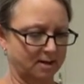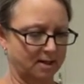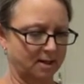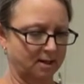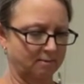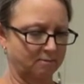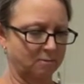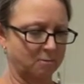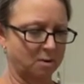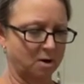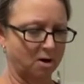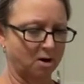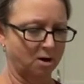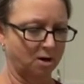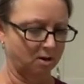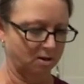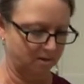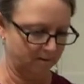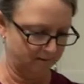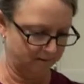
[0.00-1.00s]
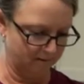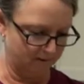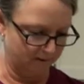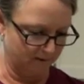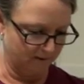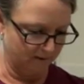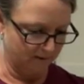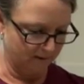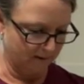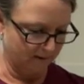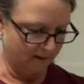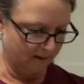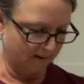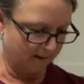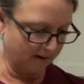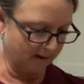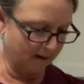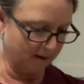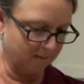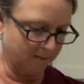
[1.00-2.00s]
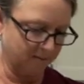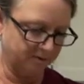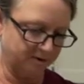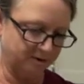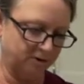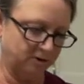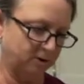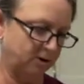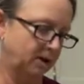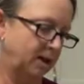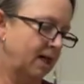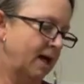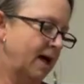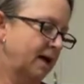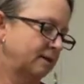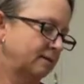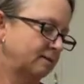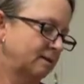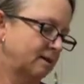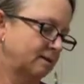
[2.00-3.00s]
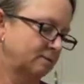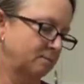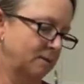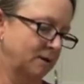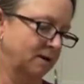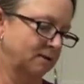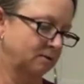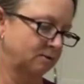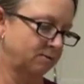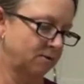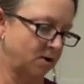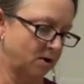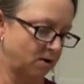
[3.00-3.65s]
I love them all. I think I particularly like Tex-Mex